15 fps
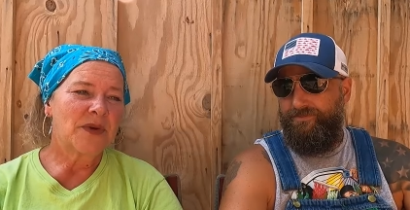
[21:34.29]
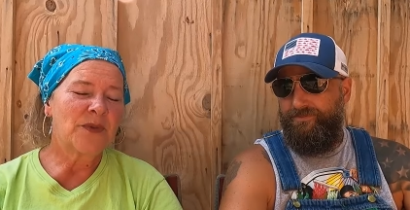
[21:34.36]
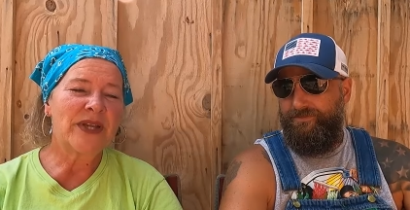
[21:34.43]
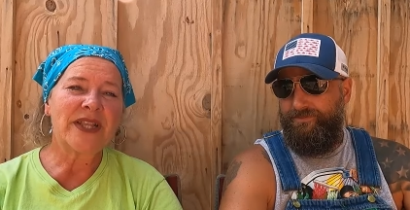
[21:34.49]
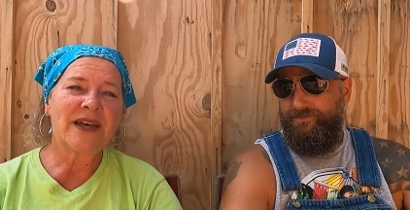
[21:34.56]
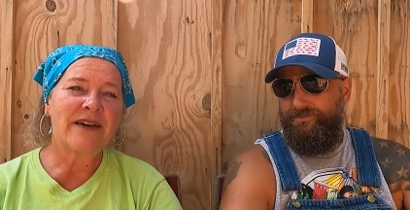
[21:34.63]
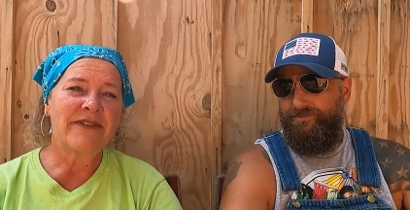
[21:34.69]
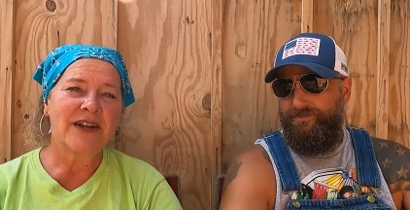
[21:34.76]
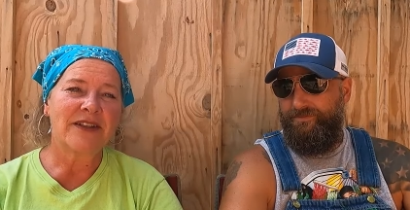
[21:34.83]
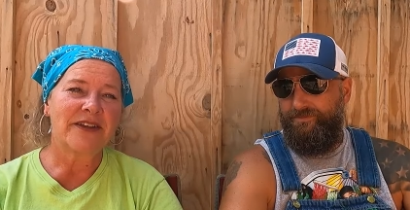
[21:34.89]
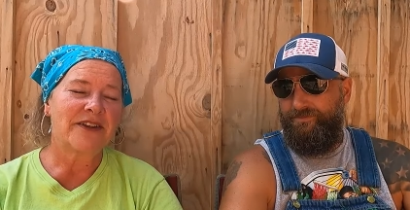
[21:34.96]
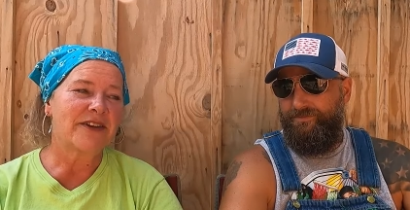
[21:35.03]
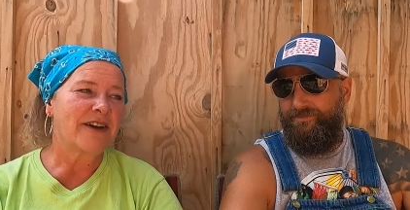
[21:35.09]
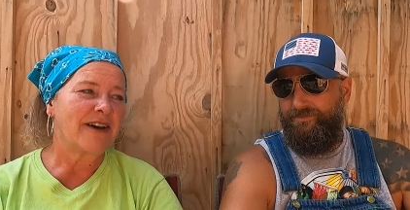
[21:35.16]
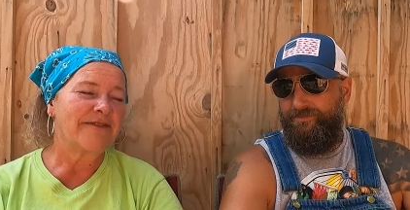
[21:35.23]
Speaker 1: we love our
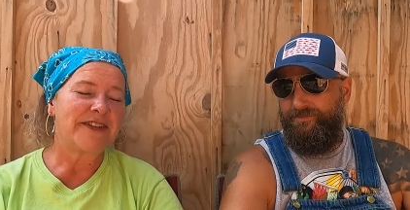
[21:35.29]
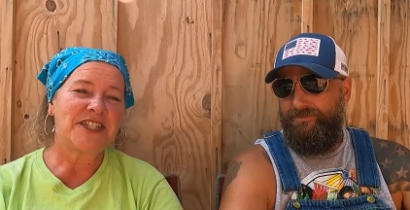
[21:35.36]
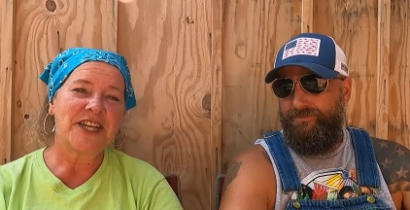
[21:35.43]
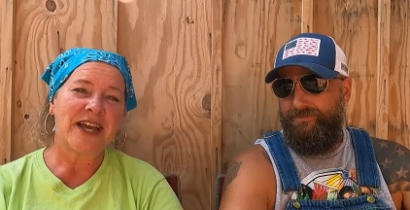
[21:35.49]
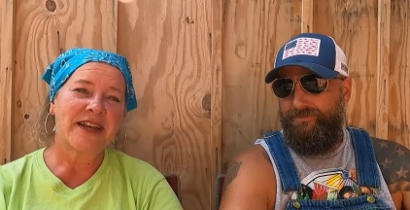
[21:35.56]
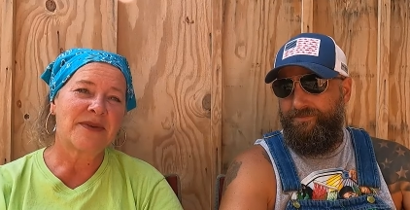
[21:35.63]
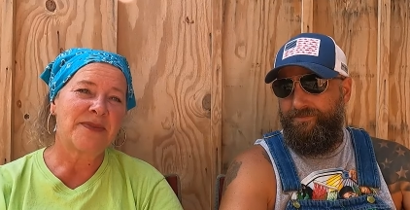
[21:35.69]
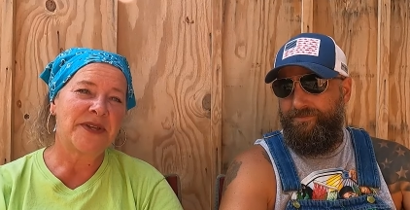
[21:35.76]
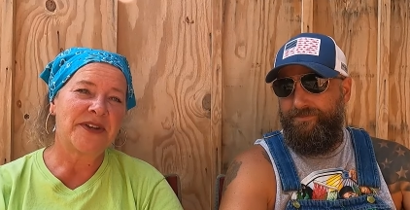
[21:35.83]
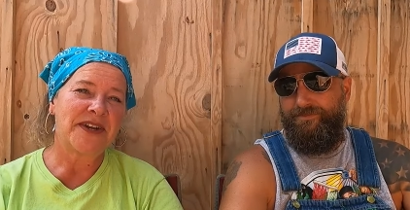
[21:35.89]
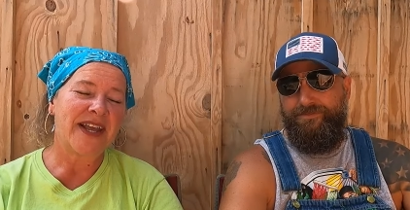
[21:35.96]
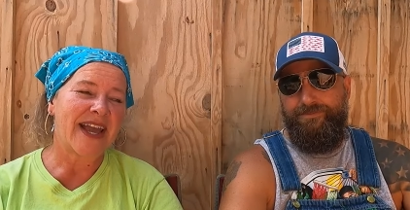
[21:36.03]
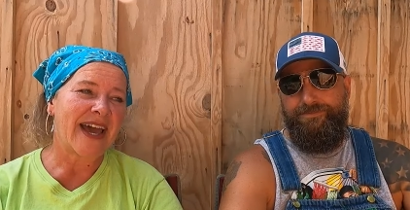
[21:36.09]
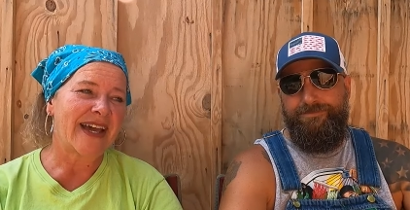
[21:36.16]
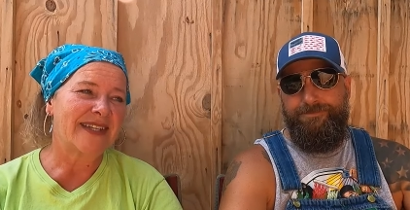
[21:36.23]
little coffee chat community
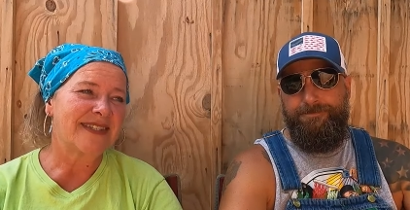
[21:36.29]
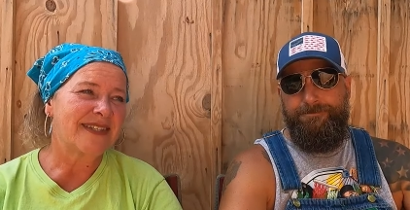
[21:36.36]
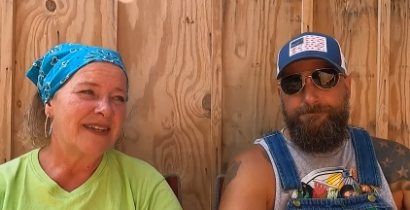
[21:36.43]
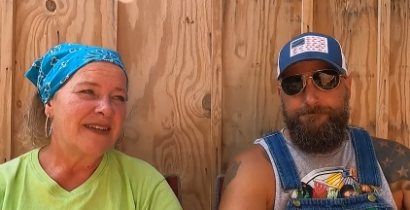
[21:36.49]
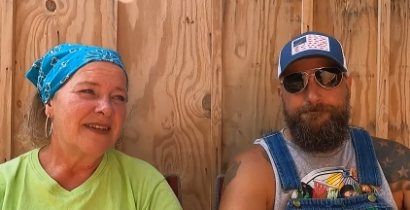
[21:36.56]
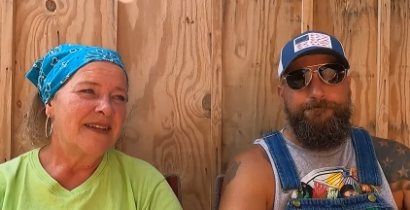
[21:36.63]
guys